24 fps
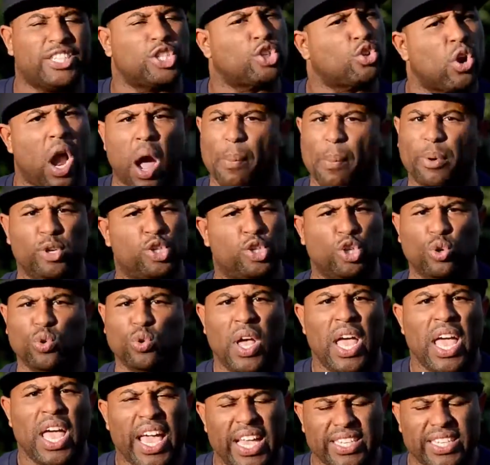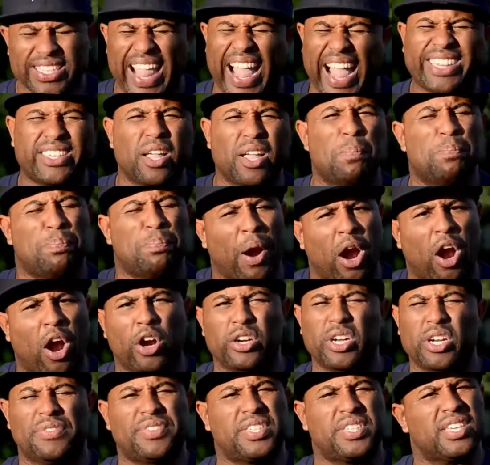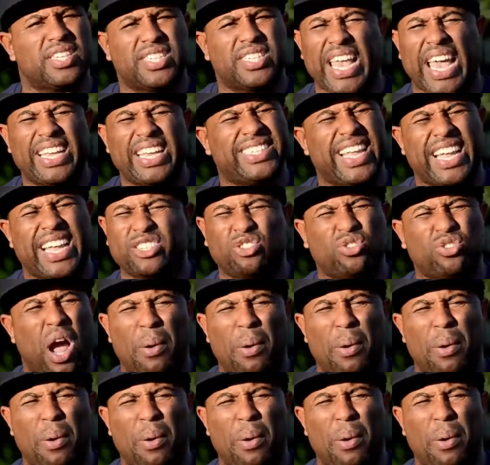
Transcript: that troubles you. It's not the burden of success that